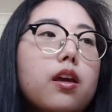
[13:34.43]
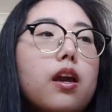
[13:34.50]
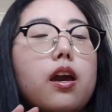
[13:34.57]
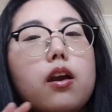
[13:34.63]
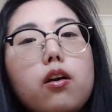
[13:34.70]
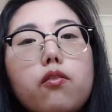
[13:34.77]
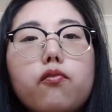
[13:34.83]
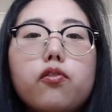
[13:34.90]
a
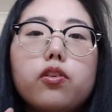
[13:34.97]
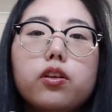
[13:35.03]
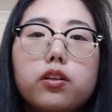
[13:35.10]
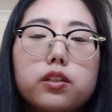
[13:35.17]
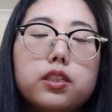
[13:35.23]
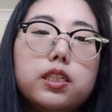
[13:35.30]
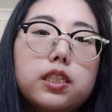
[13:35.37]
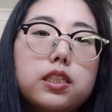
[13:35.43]
helpful
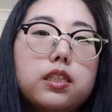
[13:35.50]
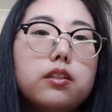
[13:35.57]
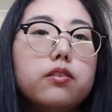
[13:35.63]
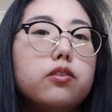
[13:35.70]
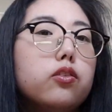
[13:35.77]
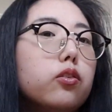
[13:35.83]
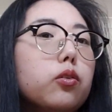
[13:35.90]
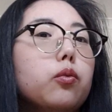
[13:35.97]
little
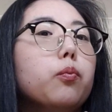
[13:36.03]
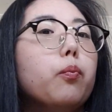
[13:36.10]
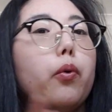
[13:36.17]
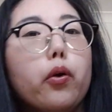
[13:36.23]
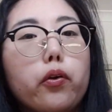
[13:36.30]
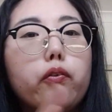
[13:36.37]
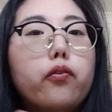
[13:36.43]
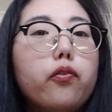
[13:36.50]
sister to
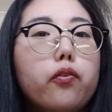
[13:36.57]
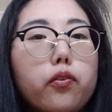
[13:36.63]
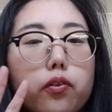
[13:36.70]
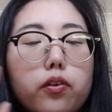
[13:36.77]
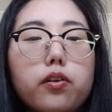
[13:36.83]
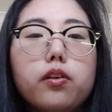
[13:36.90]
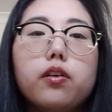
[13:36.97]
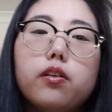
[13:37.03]
both
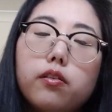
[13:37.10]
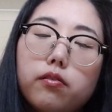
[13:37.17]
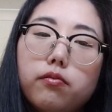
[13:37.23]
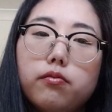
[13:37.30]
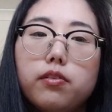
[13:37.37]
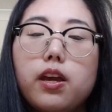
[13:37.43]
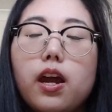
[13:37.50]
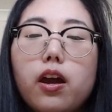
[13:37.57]

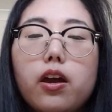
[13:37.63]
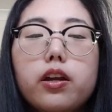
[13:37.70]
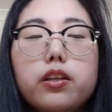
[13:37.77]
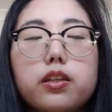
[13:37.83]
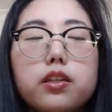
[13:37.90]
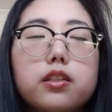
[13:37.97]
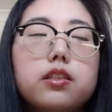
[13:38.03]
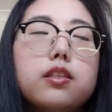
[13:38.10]

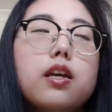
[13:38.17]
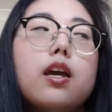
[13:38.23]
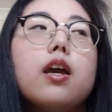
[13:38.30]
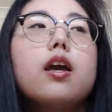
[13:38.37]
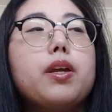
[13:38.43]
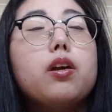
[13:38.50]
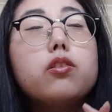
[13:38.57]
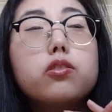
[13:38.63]
characters.
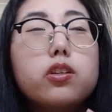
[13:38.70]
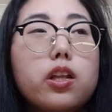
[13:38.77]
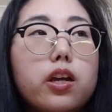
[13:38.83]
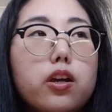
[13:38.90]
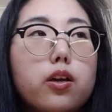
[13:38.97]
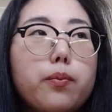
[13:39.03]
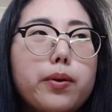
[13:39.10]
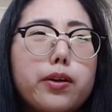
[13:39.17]
I also
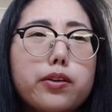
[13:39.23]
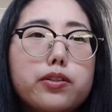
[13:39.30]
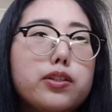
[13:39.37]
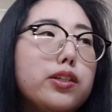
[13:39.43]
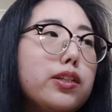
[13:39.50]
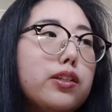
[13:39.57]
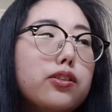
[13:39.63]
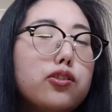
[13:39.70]
like her because
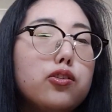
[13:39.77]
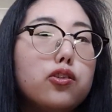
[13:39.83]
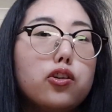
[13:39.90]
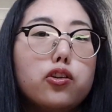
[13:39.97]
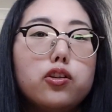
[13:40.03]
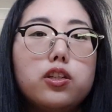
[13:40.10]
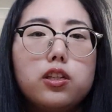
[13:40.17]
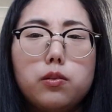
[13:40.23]
she just, you know,
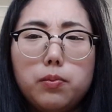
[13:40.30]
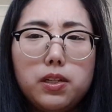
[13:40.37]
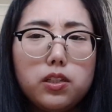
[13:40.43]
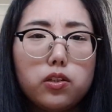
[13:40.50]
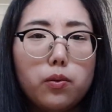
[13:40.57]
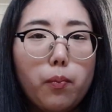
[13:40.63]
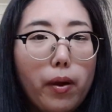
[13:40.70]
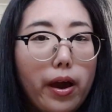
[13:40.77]
she speaks
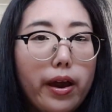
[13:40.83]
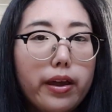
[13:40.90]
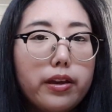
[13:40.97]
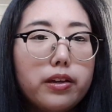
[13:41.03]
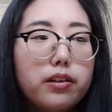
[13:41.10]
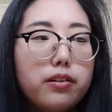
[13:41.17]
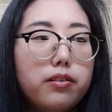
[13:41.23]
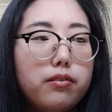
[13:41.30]
her
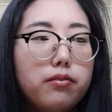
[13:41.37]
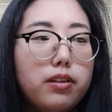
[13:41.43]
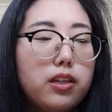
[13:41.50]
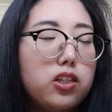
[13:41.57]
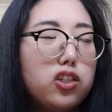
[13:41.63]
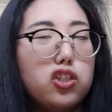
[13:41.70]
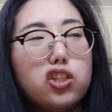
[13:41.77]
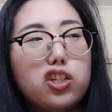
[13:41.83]
mind. Like,
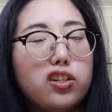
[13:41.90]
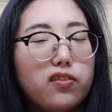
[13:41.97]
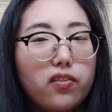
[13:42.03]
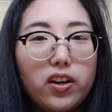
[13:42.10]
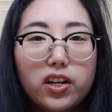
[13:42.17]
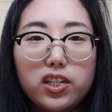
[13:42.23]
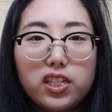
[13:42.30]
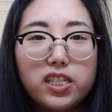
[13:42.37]
she's not
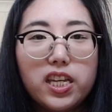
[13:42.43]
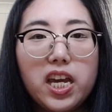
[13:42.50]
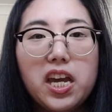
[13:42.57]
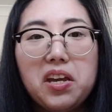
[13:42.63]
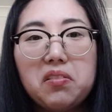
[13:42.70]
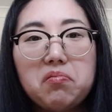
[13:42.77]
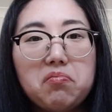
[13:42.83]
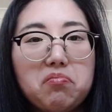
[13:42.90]
afraid to
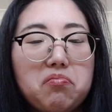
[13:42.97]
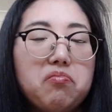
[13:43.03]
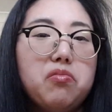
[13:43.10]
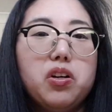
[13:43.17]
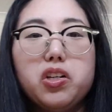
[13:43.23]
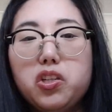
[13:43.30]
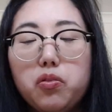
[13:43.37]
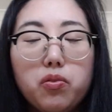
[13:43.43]
say
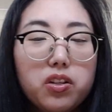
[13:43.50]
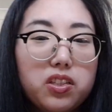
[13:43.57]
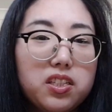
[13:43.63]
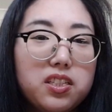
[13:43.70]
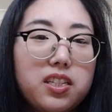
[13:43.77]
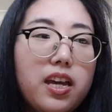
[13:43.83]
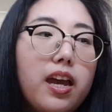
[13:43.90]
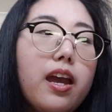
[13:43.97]
what she wants to
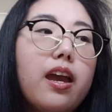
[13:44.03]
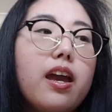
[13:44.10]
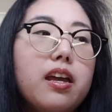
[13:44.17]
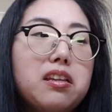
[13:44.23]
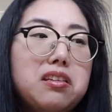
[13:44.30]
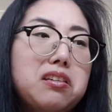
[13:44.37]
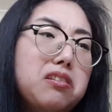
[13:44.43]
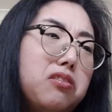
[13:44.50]
say,
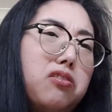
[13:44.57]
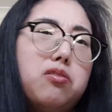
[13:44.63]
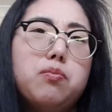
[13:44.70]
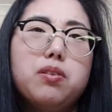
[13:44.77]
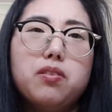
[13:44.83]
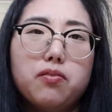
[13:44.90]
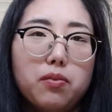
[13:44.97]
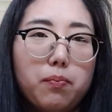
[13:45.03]
and she's just a
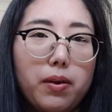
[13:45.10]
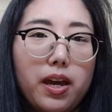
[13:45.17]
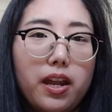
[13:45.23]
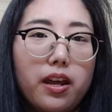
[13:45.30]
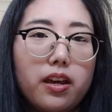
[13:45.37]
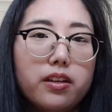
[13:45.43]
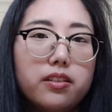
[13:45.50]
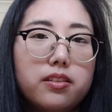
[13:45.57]
bit of a
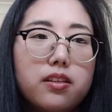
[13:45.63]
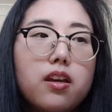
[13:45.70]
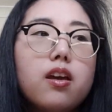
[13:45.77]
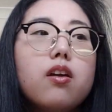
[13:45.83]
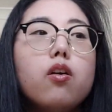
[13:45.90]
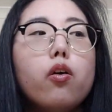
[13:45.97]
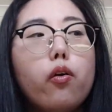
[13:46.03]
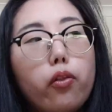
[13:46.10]
badass.
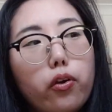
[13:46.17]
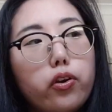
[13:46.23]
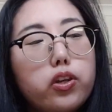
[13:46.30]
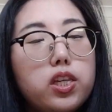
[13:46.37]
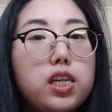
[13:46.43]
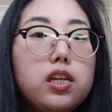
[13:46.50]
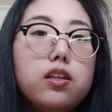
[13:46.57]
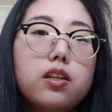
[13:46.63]
Although
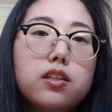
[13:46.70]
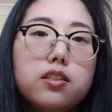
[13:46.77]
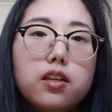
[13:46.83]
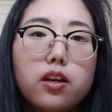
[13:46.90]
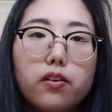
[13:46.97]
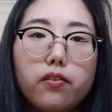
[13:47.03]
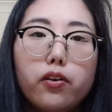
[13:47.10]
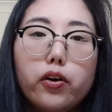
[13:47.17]
she does
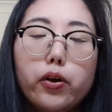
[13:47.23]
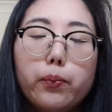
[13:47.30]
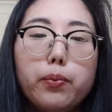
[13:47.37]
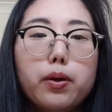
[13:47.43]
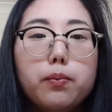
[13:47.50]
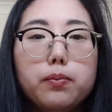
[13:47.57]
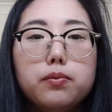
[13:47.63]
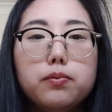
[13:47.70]
have her
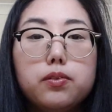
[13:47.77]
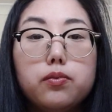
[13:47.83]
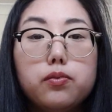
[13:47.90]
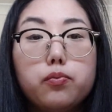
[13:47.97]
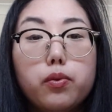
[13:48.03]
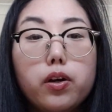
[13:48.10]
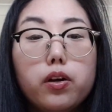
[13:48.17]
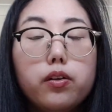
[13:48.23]
problems
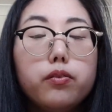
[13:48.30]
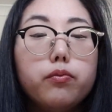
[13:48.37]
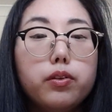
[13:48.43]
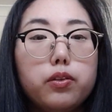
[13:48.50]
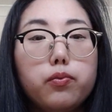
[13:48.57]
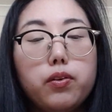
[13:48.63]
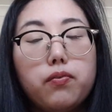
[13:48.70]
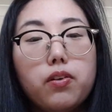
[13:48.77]
as well,
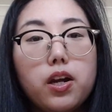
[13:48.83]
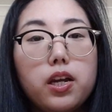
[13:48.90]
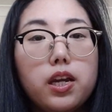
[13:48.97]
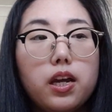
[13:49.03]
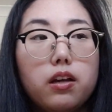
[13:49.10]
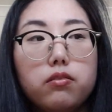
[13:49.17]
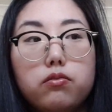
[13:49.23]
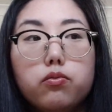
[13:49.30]
which we find
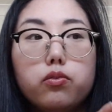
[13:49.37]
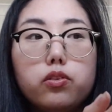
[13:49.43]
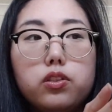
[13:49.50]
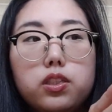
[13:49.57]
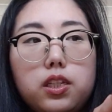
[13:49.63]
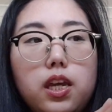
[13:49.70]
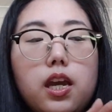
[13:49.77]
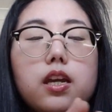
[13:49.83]
out
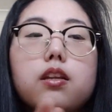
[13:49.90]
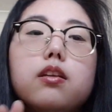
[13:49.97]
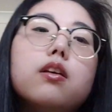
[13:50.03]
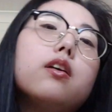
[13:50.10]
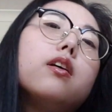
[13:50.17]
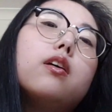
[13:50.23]
towards the end,